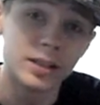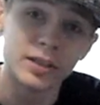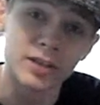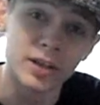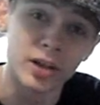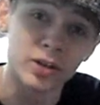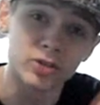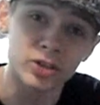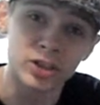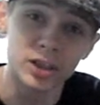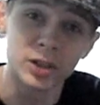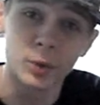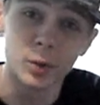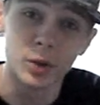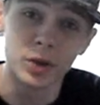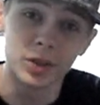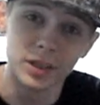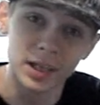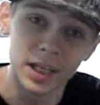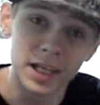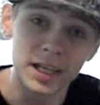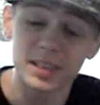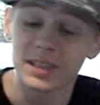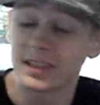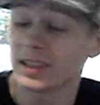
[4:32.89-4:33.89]
There's actually
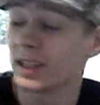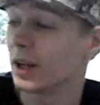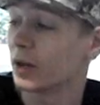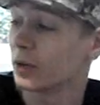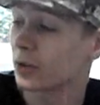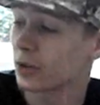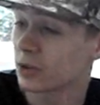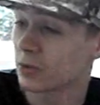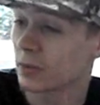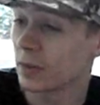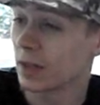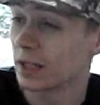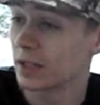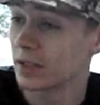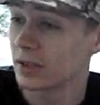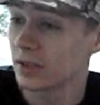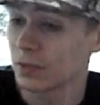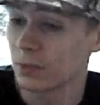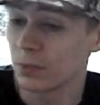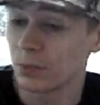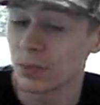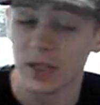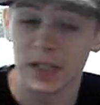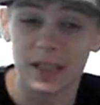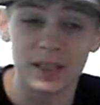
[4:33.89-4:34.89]
one less now because mine's
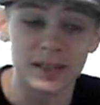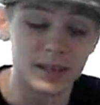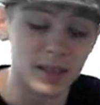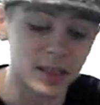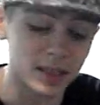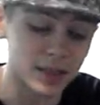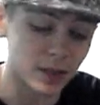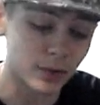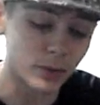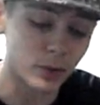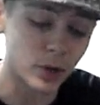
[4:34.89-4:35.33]
in pieces.